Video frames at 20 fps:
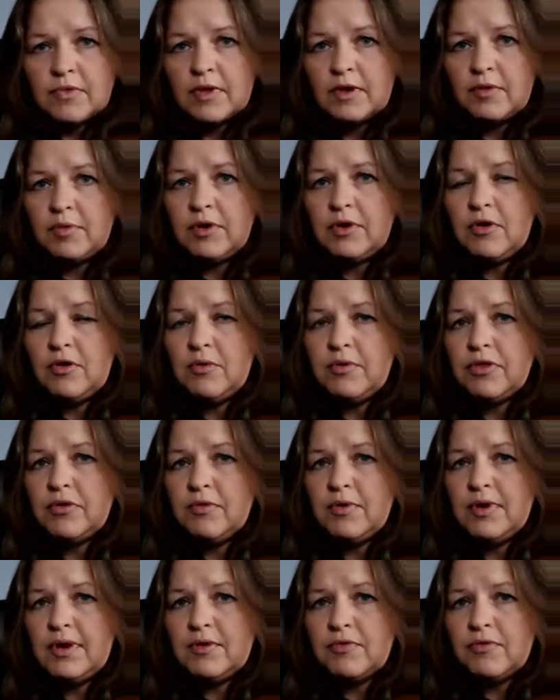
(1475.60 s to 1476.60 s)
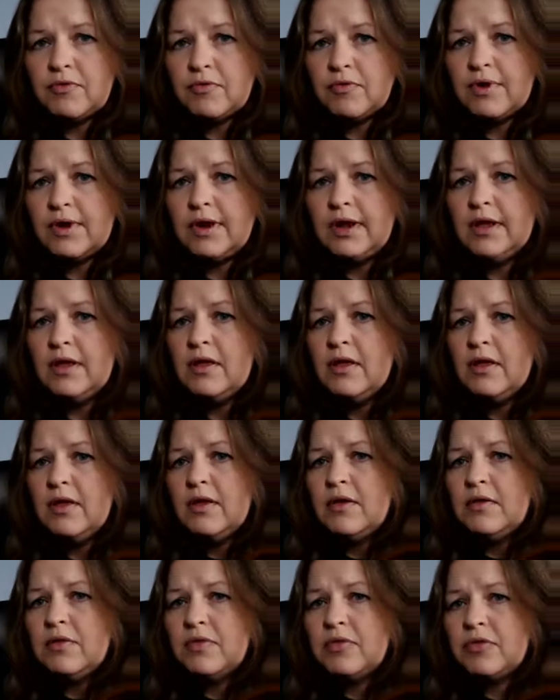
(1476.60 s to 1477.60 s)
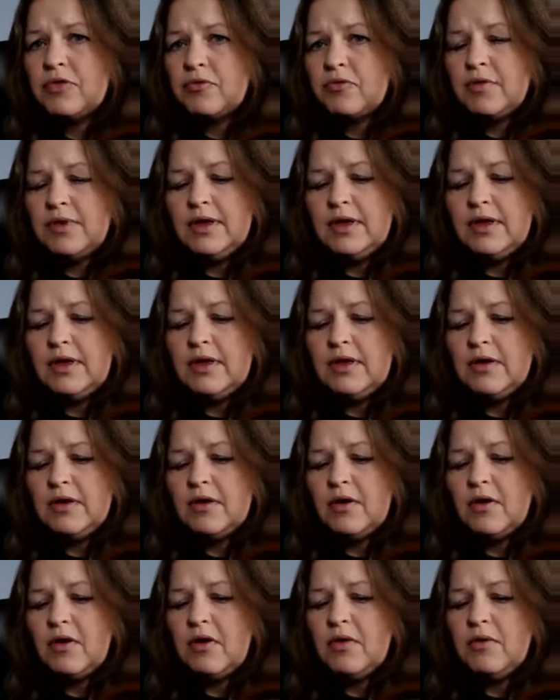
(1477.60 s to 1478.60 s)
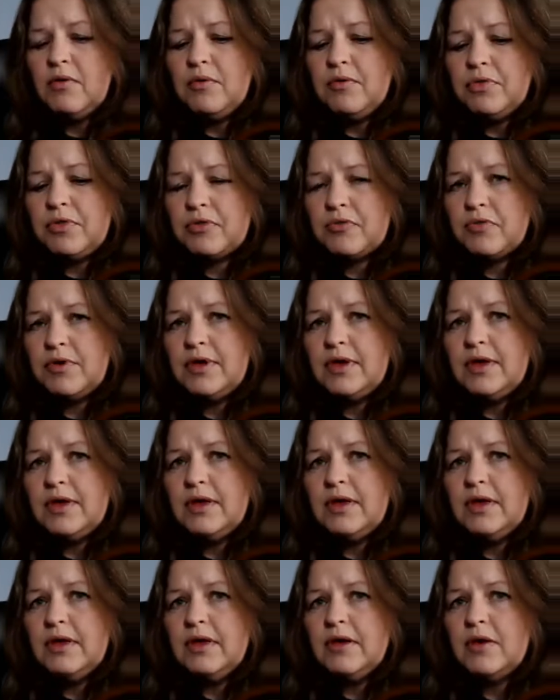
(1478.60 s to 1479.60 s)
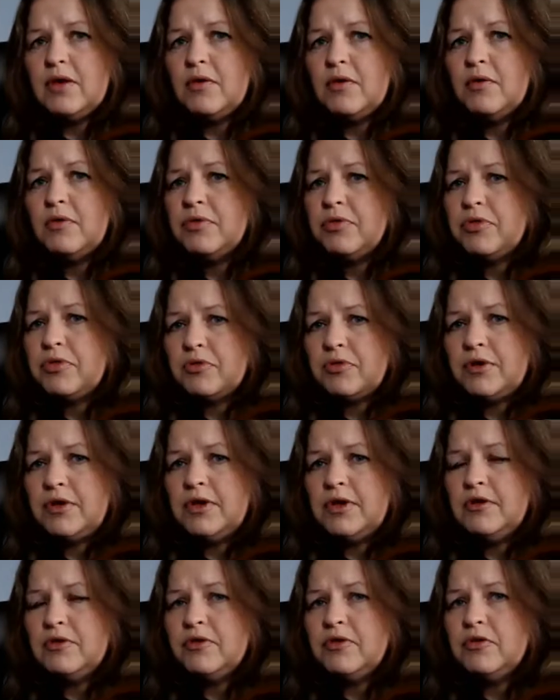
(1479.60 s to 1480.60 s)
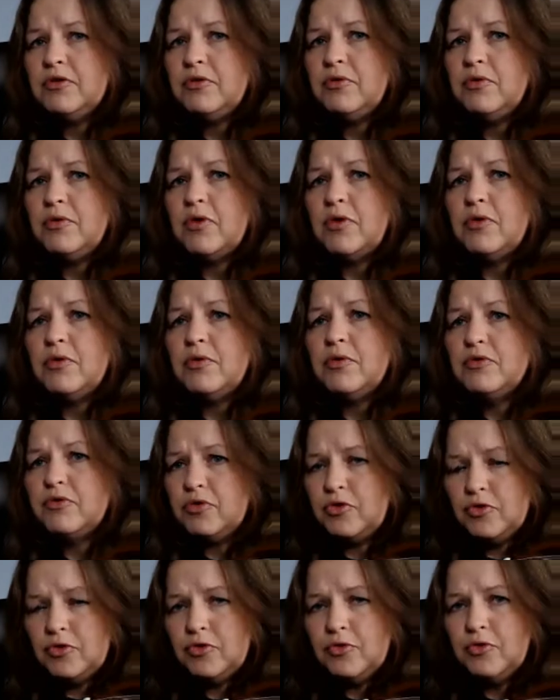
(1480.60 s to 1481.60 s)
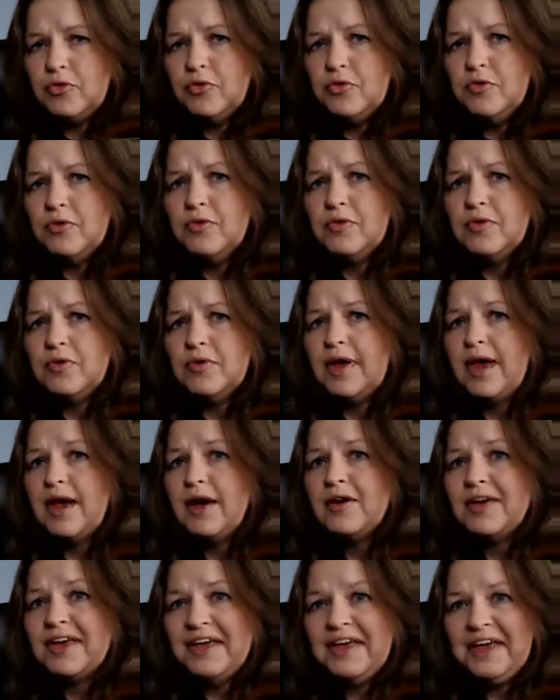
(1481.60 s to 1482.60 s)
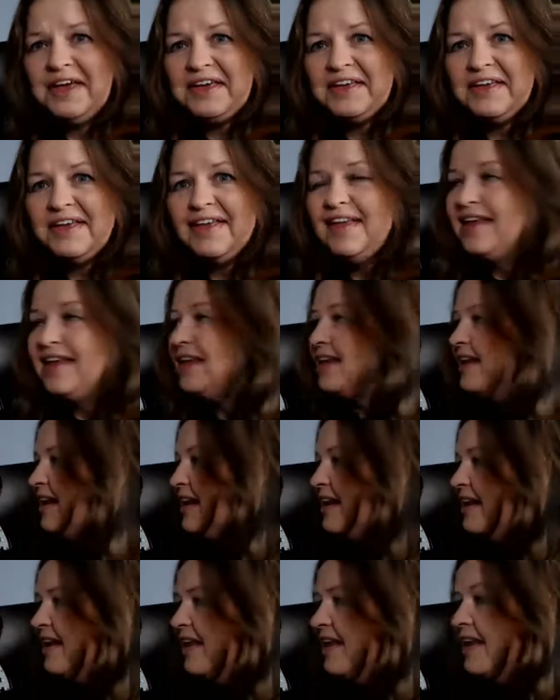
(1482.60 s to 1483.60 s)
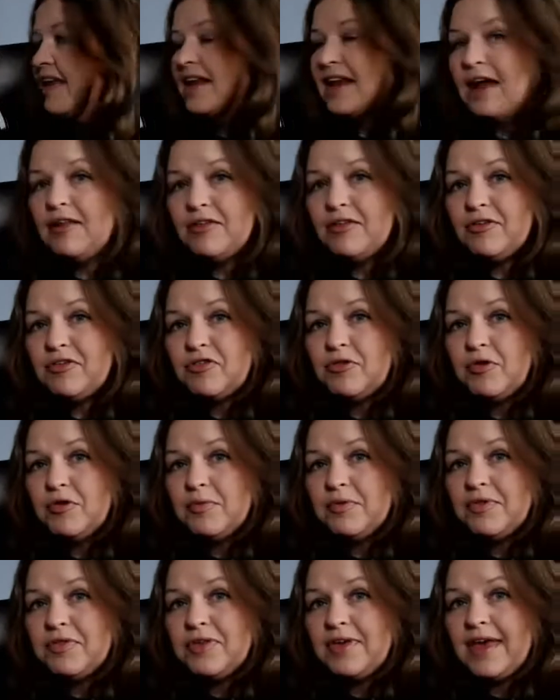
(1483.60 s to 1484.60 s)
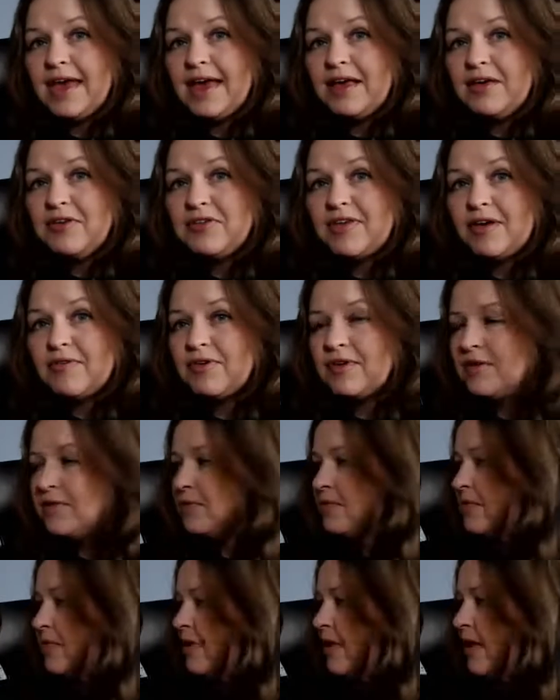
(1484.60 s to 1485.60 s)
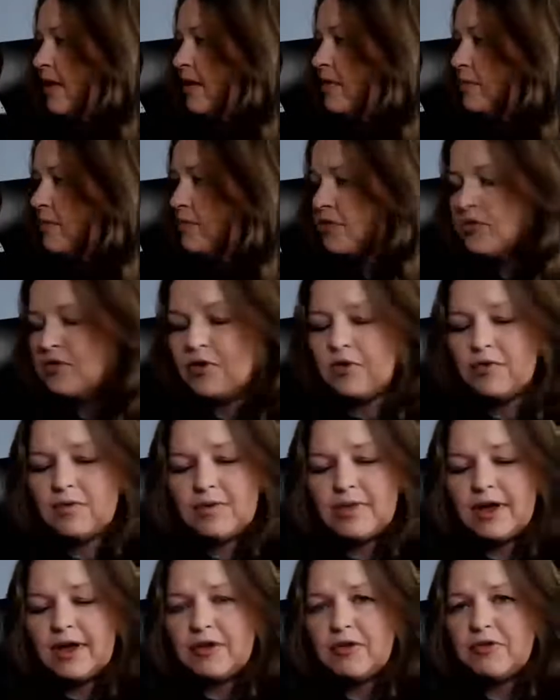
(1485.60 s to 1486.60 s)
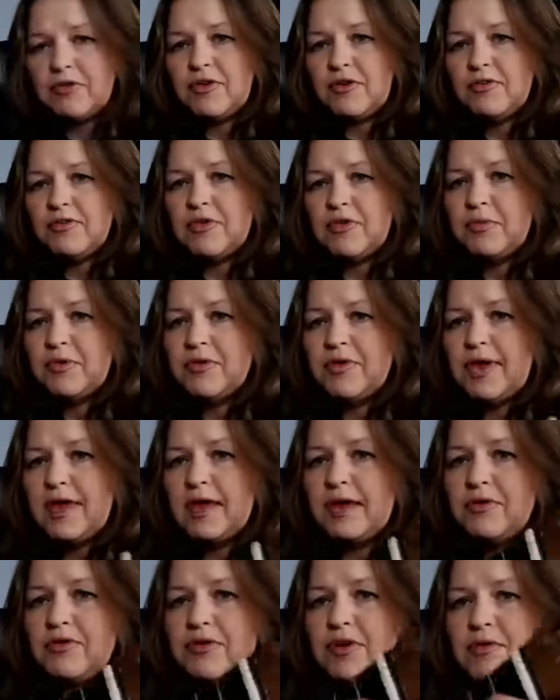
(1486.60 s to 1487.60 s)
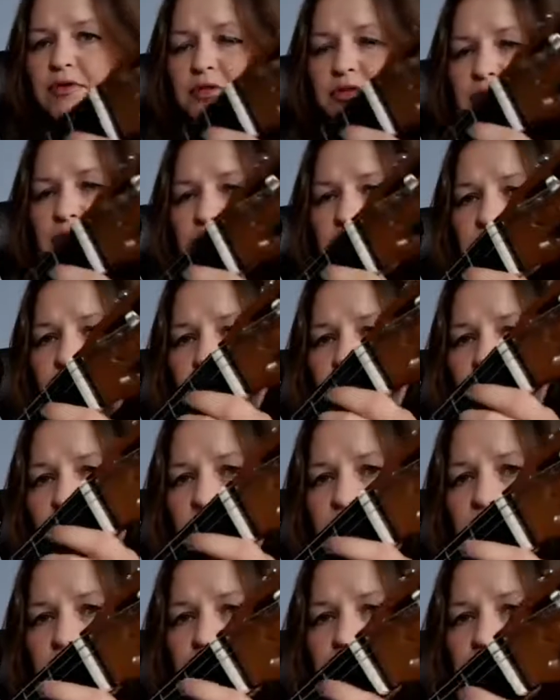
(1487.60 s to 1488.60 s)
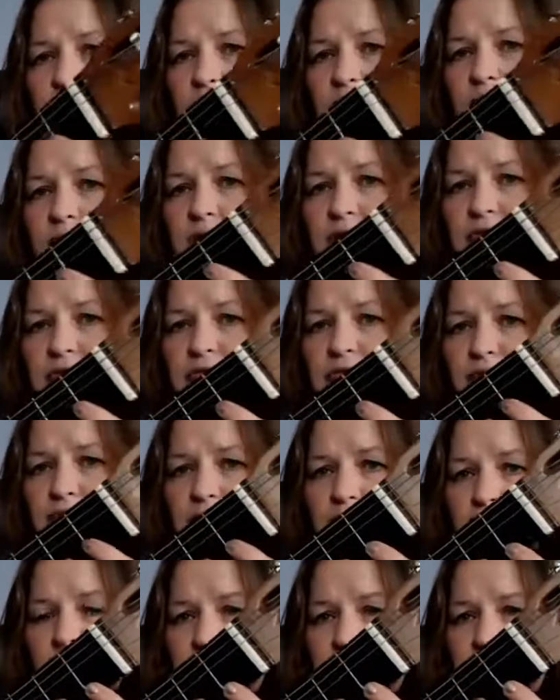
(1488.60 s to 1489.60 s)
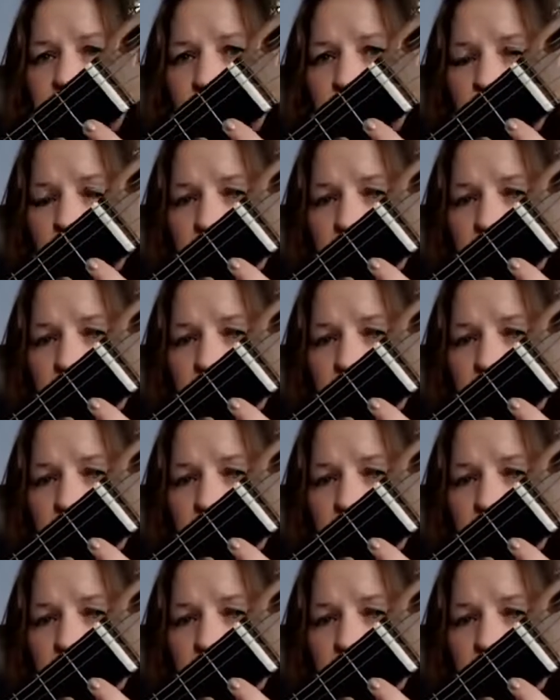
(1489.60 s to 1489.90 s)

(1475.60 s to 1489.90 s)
Here we go with the riff. Ready? 3, 0, 3, 0, 3, 2, 0, 2. Okay. Now let's do it with the A7. Okay. So line ourselves up with the A7. Just a quick review there. A7 is